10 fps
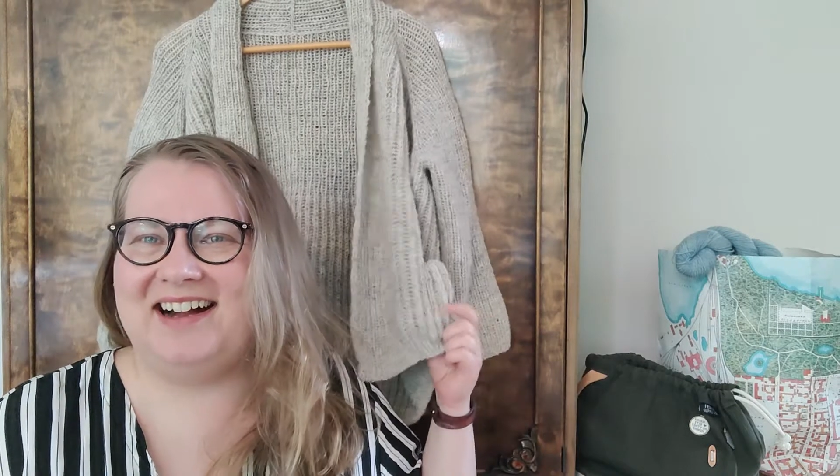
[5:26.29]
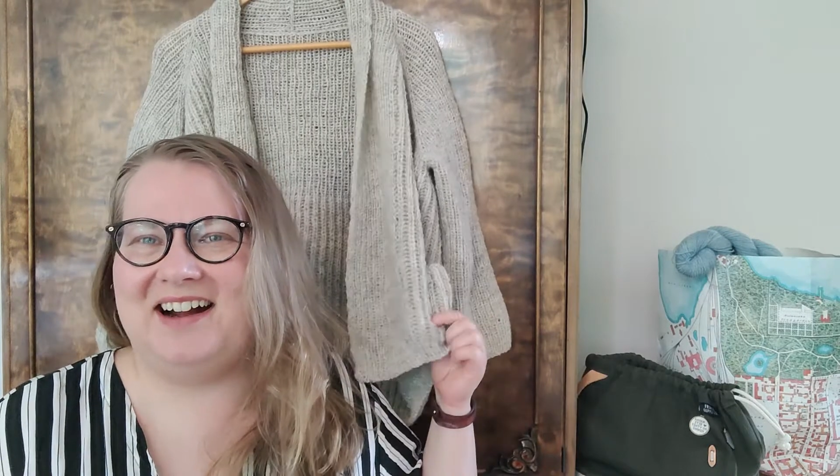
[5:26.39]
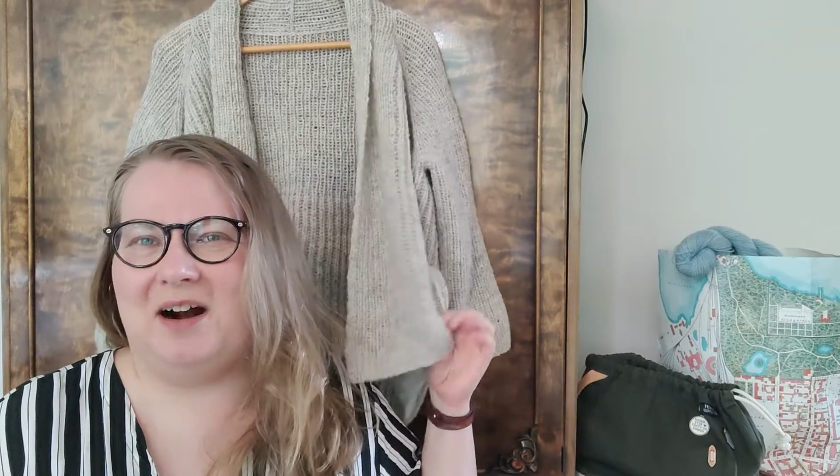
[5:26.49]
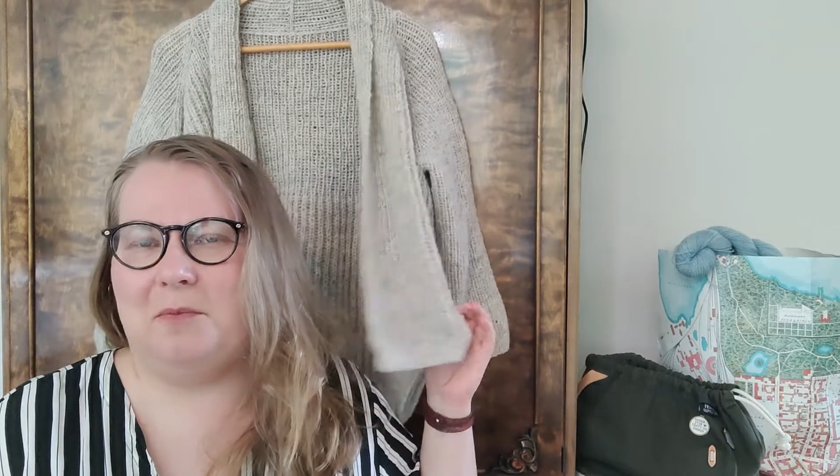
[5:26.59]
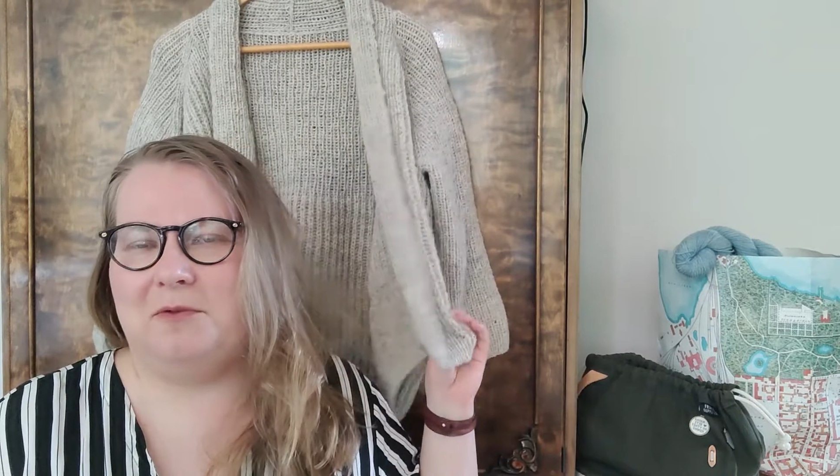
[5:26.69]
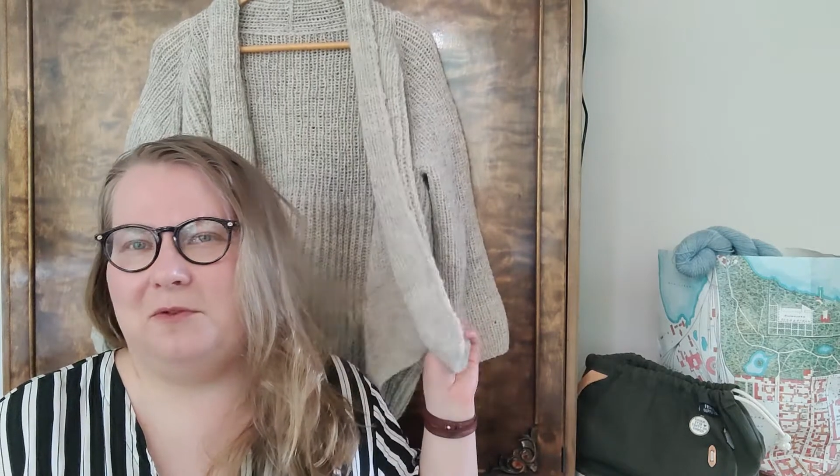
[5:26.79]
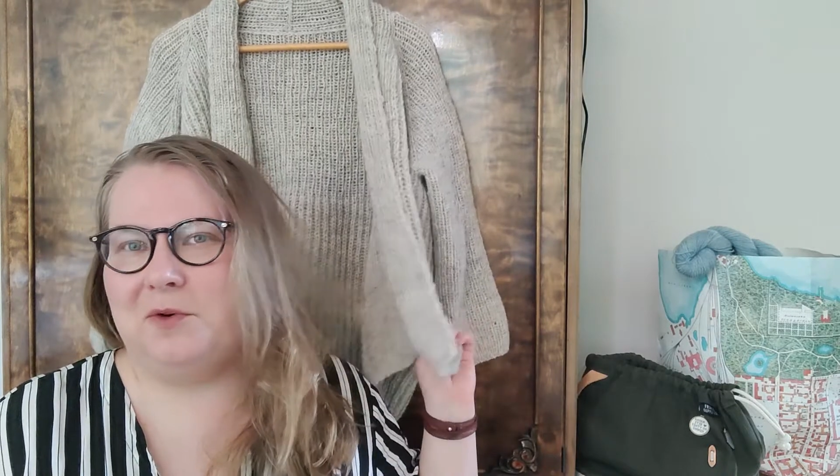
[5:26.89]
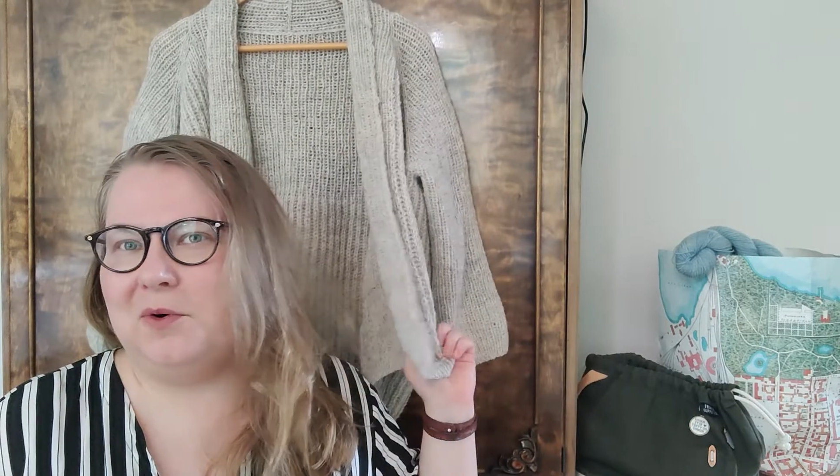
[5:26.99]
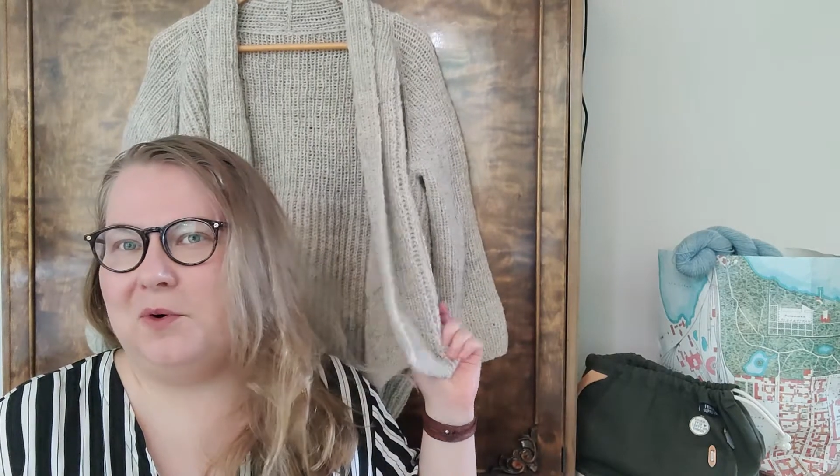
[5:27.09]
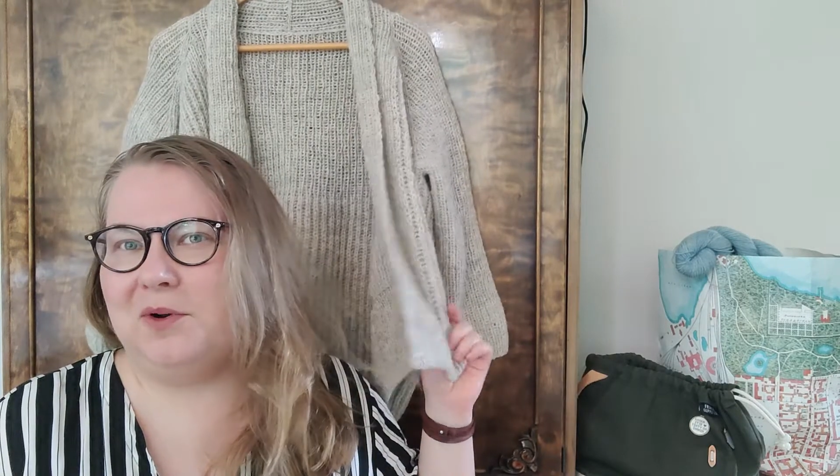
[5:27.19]
come
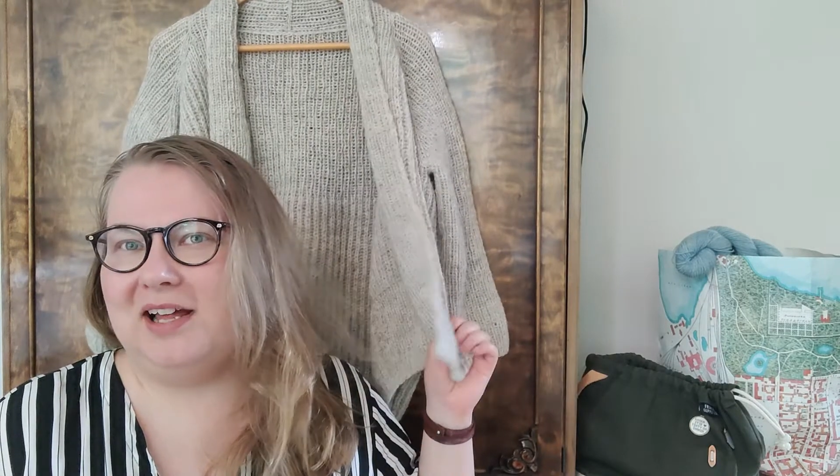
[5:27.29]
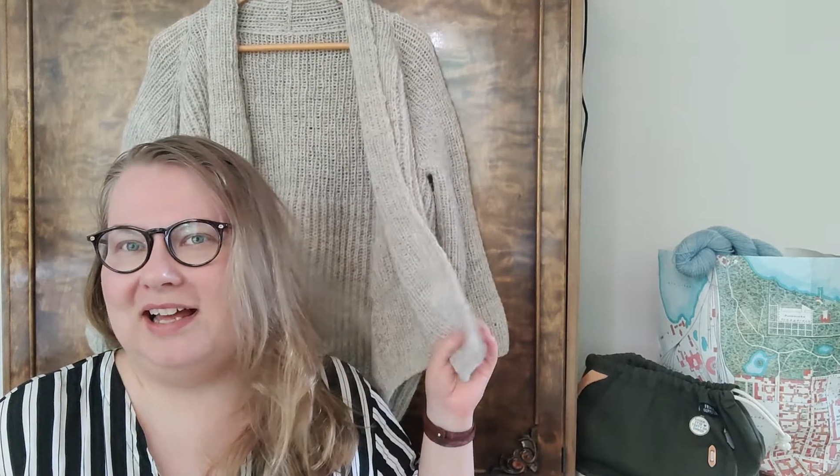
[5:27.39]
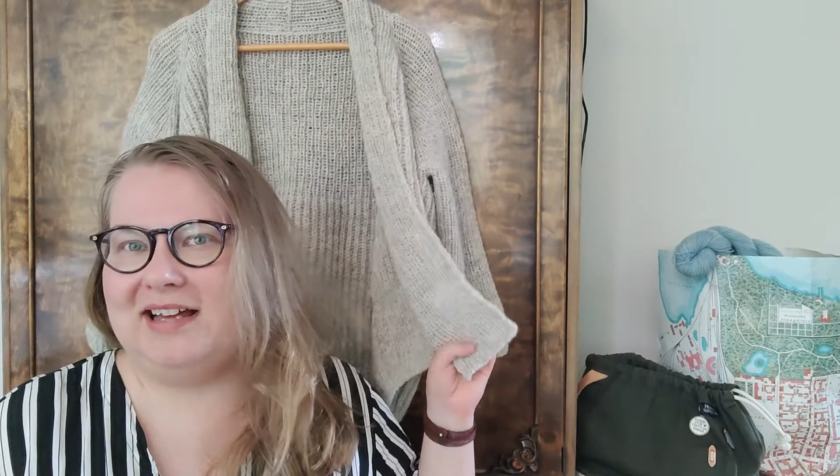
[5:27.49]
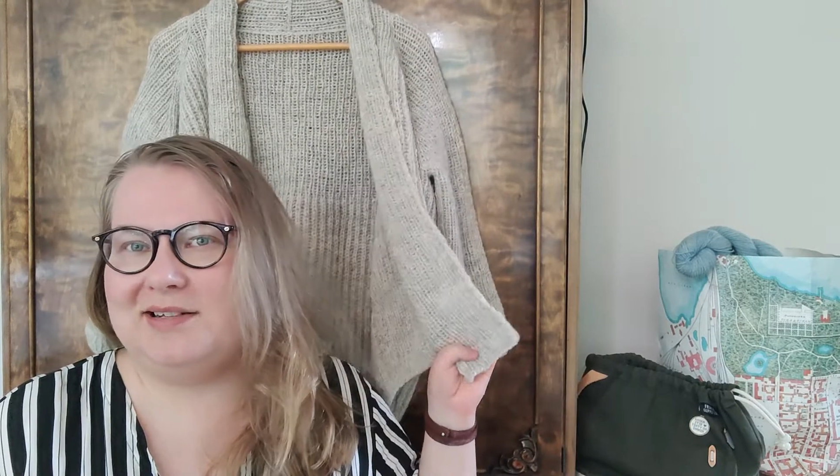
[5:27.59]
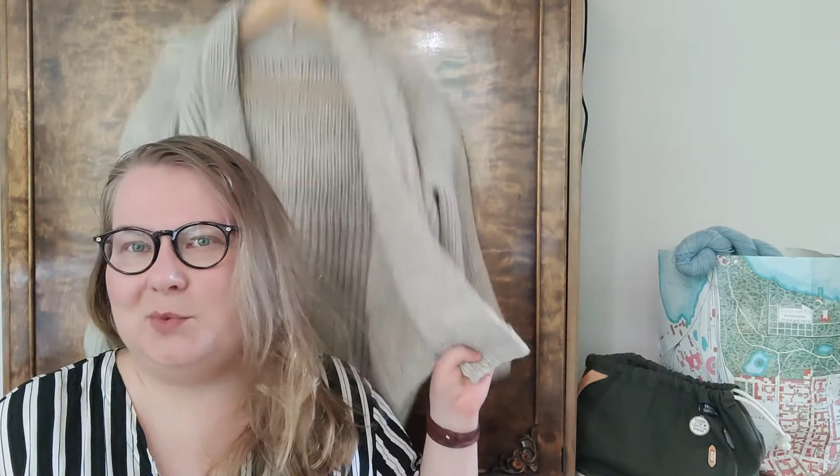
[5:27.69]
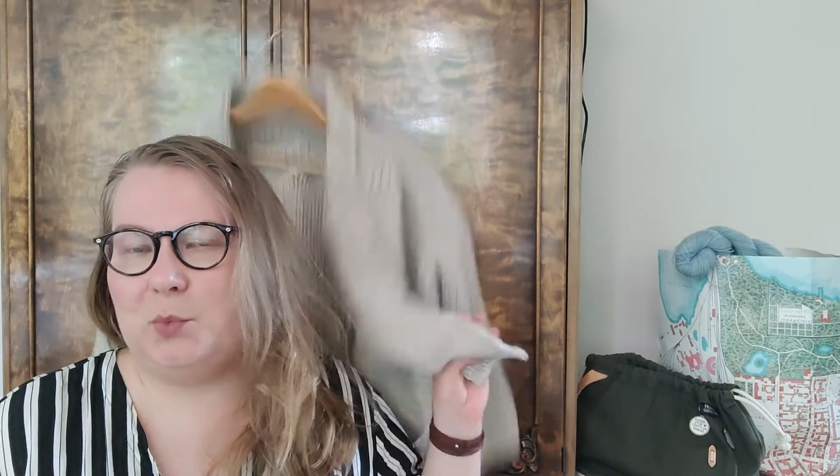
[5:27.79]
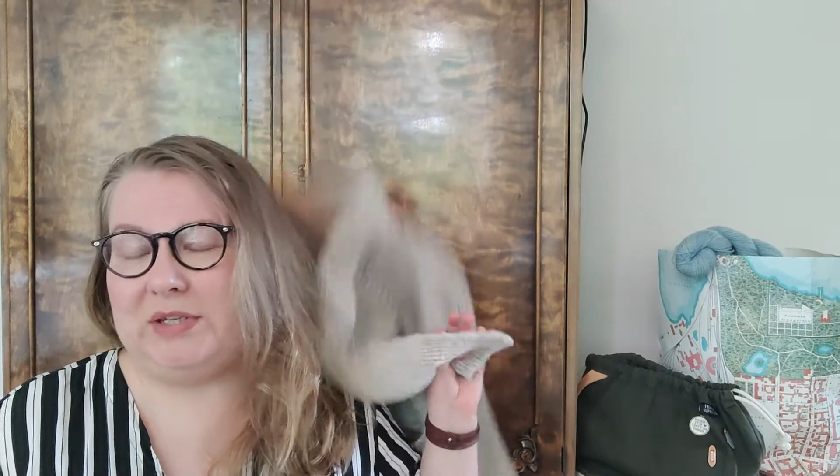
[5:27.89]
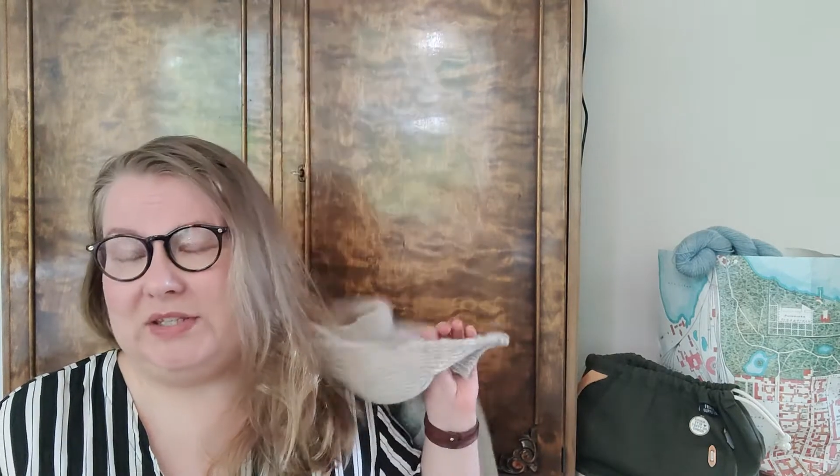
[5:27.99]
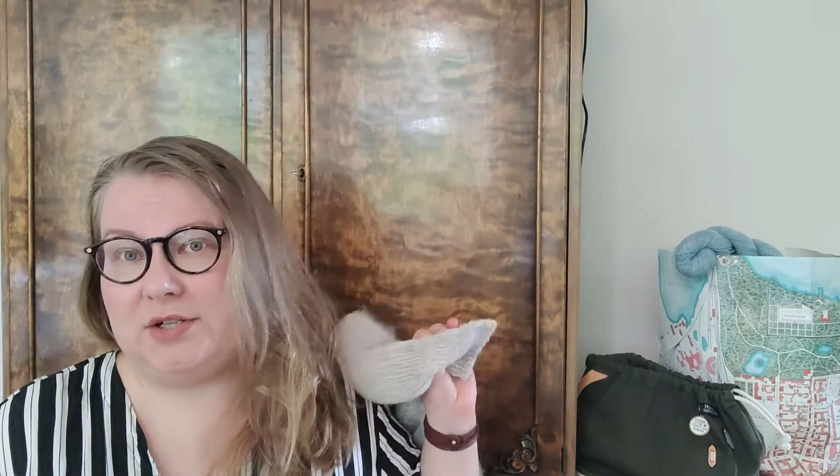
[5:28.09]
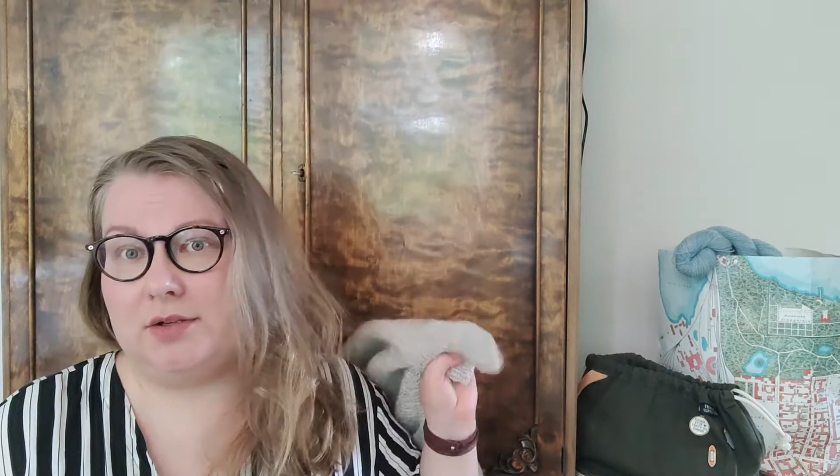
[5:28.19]
fall and
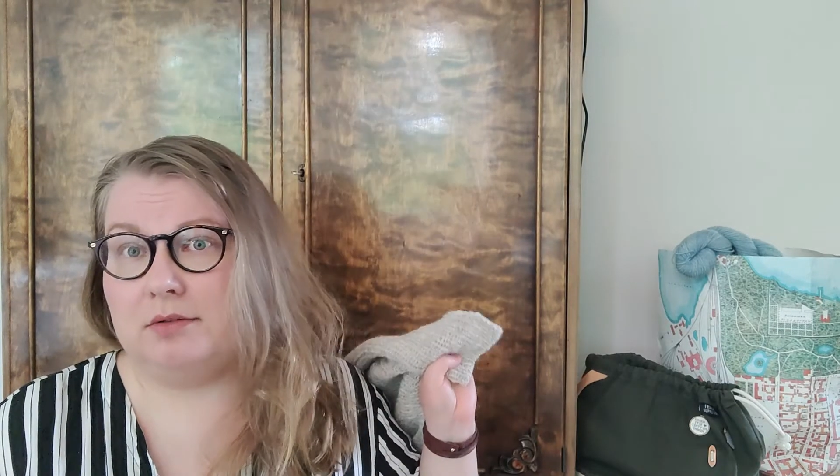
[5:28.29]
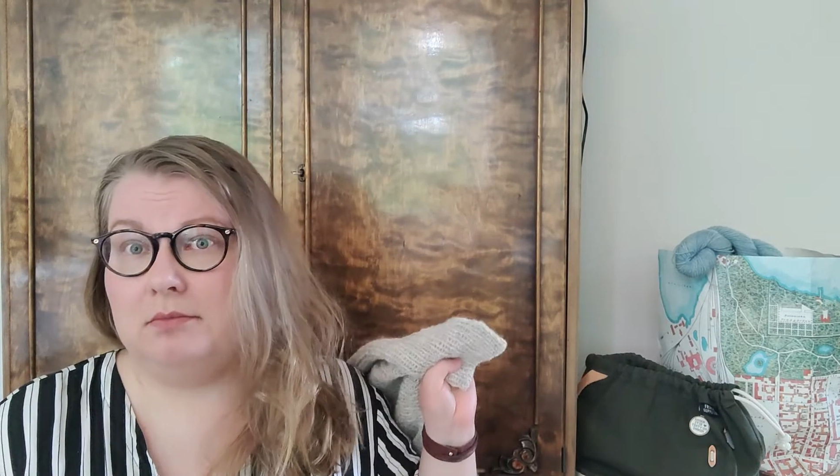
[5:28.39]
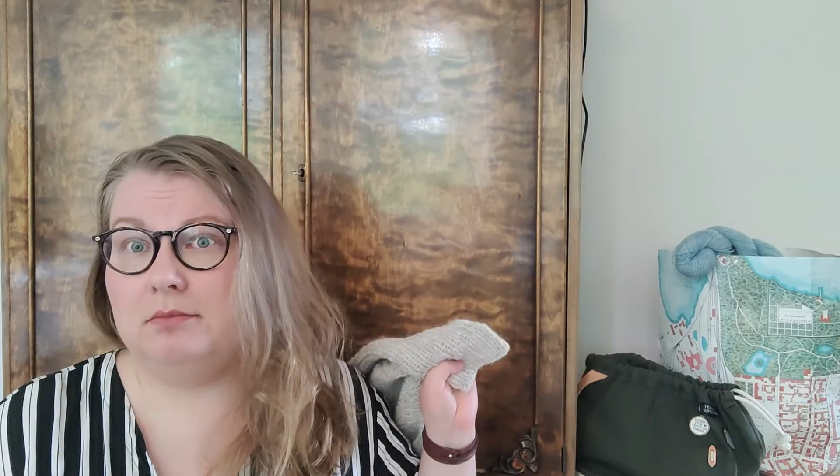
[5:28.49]
winter.